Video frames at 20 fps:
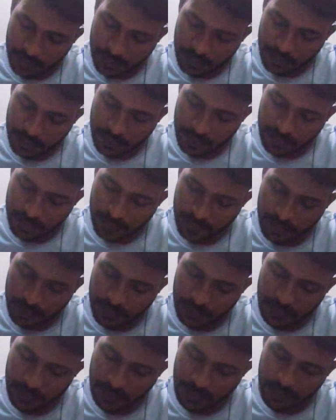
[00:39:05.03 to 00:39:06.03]

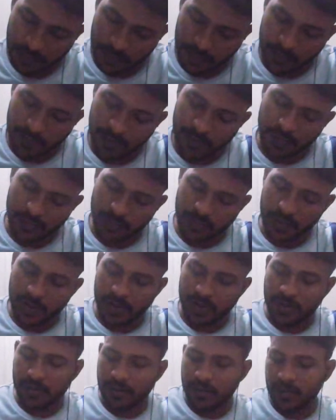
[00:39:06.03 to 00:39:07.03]
slack.
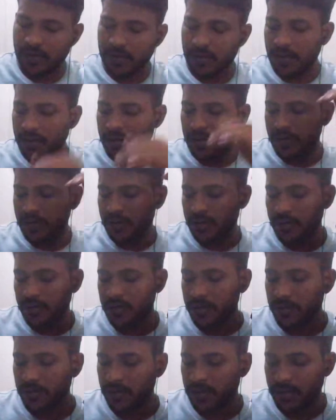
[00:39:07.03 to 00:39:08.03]
So that window we
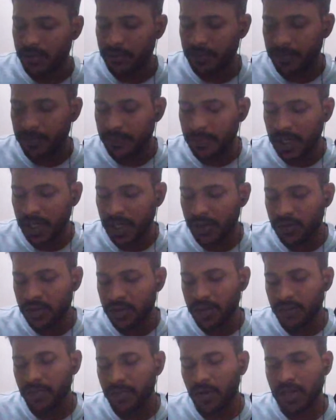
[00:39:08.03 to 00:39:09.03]
can use to
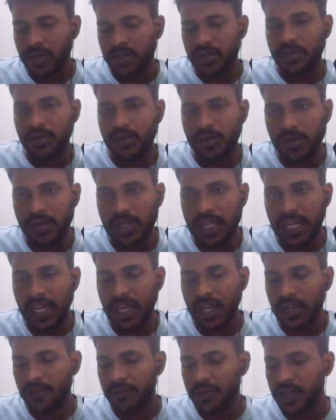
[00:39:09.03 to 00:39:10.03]
eradicate
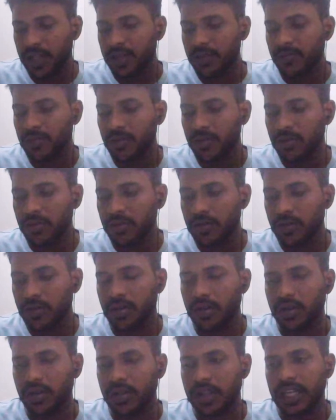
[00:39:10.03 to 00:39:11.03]
setup time and hold
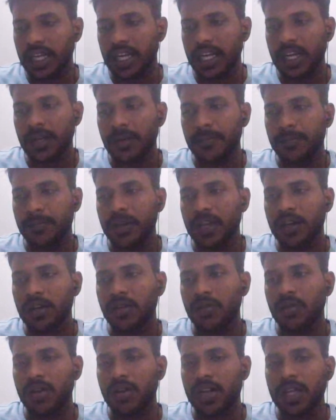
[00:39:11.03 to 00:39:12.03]
time violation. That is
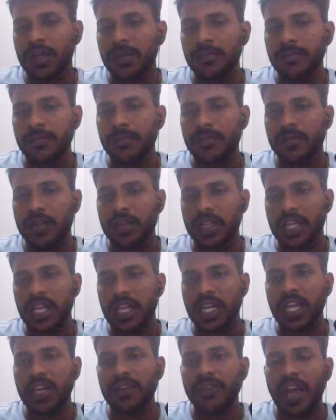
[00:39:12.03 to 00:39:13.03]
advantage of
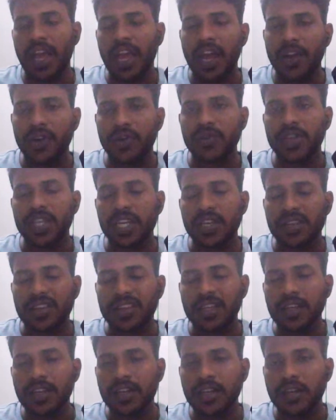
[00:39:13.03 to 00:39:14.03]
slack. By
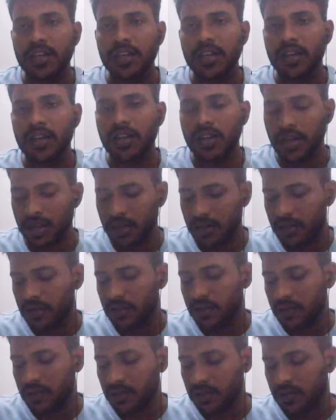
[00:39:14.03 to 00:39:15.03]
using positive
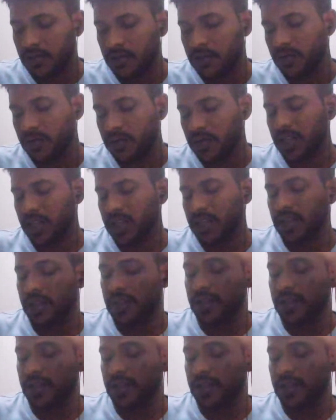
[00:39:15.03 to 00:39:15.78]
slack, we remove